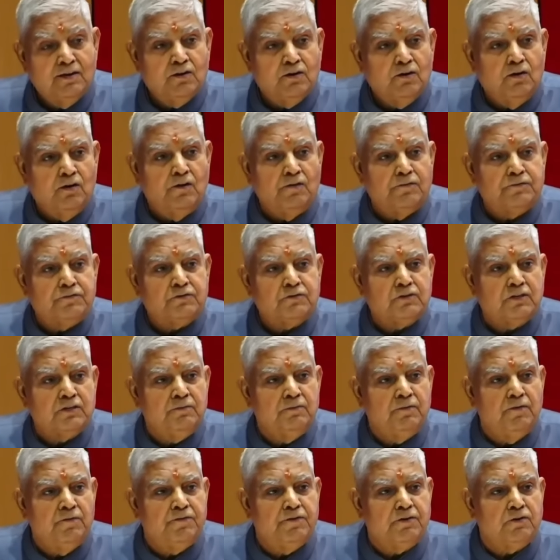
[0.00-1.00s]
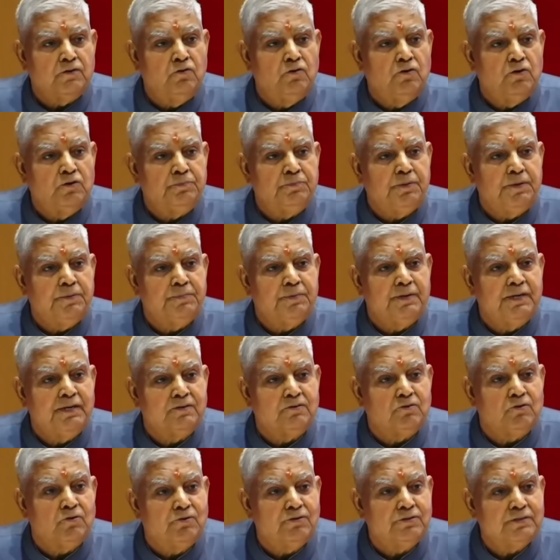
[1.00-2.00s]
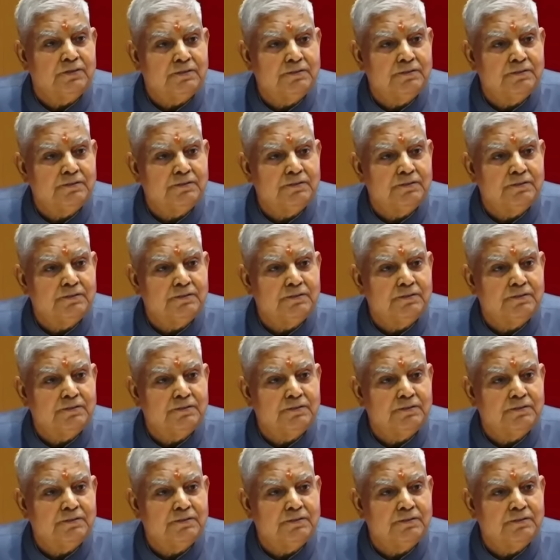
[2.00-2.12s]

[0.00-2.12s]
of some of her own people and court.